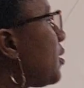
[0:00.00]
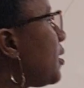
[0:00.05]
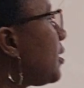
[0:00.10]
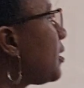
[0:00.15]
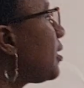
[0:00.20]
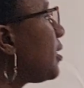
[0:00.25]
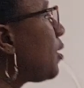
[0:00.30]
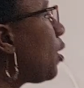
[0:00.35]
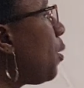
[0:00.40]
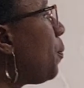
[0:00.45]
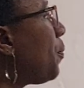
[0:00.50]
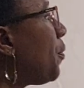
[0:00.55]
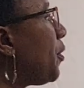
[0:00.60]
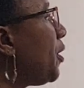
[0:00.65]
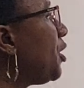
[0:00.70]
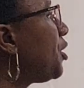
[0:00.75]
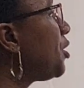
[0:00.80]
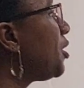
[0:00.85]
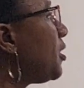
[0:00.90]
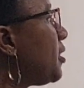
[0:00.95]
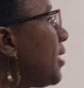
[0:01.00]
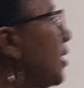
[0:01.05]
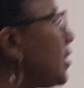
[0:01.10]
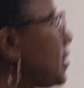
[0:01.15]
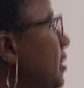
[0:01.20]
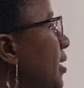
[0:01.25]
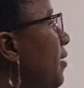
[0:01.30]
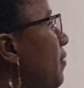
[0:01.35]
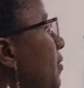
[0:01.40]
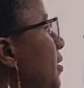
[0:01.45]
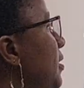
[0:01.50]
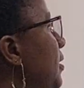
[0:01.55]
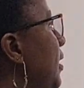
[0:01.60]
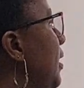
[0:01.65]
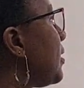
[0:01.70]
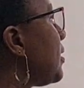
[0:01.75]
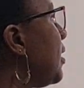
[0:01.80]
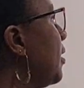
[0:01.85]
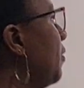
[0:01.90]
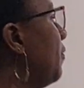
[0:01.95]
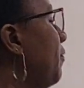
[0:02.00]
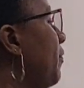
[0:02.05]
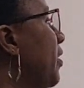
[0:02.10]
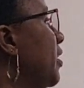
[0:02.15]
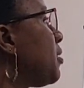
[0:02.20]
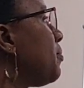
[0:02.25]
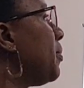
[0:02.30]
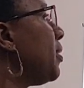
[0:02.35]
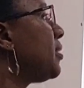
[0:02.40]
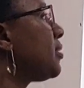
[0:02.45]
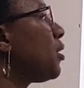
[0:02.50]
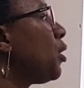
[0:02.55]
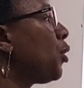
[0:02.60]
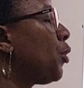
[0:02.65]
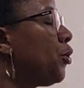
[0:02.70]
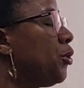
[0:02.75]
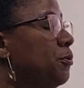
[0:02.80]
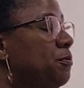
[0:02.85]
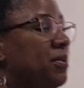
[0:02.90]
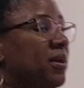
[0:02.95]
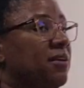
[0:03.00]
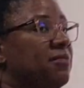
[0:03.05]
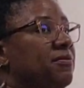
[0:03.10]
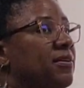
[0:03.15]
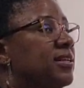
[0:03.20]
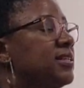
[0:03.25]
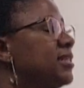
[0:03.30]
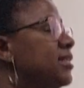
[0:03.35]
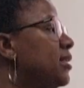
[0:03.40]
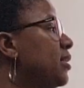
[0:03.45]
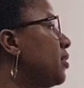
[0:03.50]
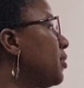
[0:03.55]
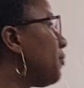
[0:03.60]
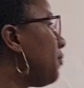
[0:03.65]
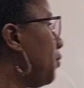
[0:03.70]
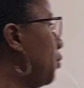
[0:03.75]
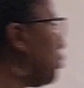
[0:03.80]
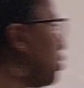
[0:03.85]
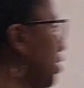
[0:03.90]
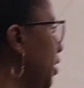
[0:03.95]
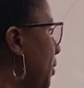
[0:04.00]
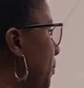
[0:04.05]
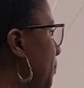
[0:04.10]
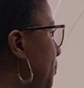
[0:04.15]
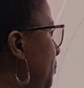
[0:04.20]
certain operations and service debts and investments could be affected in the future.